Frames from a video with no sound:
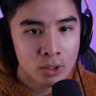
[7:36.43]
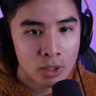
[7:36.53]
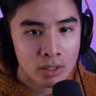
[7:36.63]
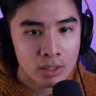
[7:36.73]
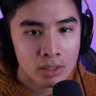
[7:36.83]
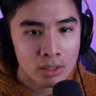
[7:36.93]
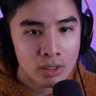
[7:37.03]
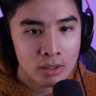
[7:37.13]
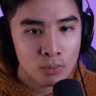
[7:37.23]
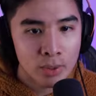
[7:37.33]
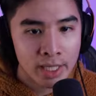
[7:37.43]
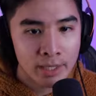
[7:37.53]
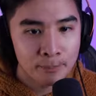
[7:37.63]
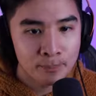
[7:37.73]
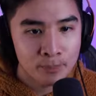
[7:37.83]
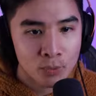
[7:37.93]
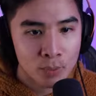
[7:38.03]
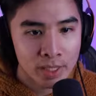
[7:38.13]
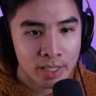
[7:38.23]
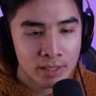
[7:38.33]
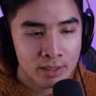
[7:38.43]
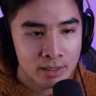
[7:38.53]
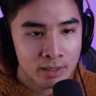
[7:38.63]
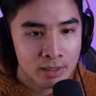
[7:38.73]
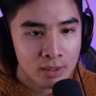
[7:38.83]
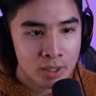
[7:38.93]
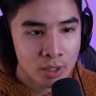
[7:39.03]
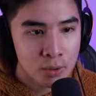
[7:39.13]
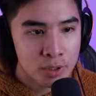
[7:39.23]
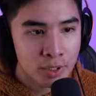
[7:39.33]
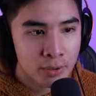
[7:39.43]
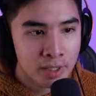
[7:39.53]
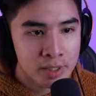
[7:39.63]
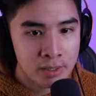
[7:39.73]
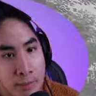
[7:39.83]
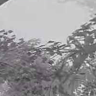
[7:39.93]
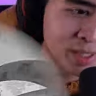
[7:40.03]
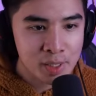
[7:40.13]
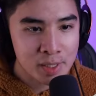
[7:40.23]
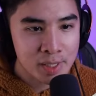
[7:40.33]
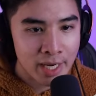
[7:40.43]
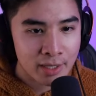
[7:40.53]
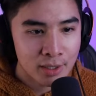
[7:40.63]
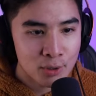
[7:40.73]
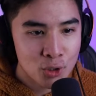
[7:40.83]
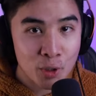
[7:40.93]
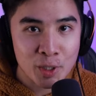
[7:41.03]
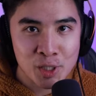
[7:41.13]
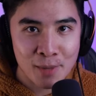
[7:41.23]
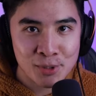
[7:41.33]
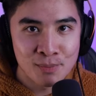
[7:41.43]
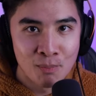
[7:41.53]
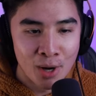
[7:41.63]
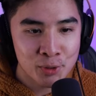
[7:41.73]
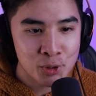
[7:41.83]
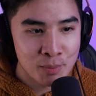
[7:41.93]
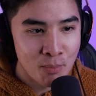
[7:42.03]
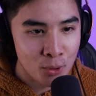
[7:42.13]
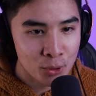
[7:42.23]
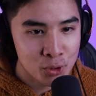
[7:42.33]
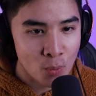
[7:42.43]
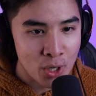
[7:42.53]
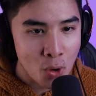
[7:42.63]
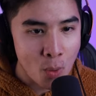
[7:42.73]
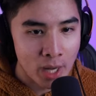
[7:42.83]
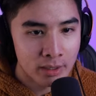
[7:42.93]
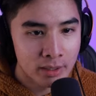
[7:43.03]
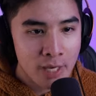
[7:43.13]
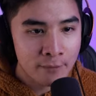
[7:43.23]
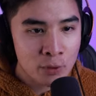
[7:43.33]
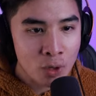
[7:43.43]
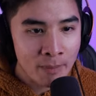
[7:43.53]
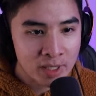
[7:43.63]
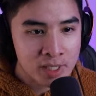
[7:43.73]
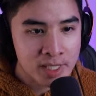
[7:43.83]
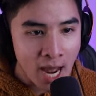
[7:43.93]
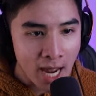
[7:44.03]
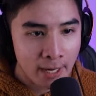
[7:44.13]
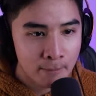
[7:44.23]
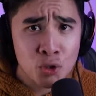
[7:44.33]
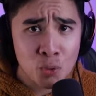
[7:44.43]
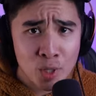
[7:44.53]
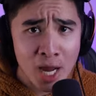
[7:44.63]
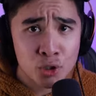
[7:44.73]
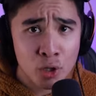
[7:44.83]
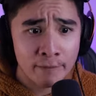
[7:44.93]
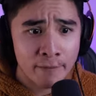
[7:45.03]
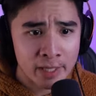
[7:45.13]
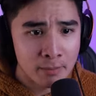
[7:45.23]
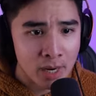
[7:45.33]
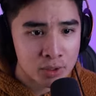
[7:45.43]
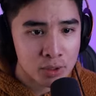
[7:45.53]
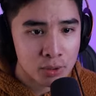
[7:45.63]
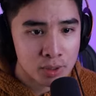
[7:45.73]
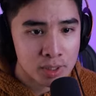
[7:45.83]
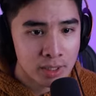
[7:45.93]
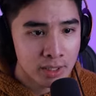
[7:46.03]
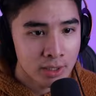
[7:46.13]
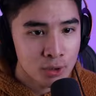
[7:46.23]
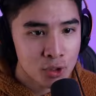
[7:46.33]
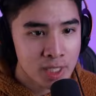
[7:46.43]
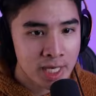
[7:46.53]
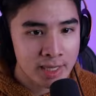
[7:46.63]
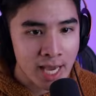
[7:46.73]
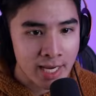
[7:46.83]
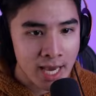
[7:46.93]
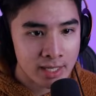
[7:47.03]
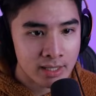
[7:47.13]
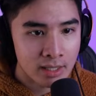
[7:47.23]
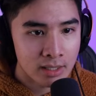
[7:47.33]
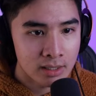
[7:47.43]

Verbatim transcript: Look. Really? Ah. Really? You gonna go to the other exit? This is like Dark Deception Monsters and Mortals 101. If you're about to die, do not try to fight the monsters. Just get the heck out of there.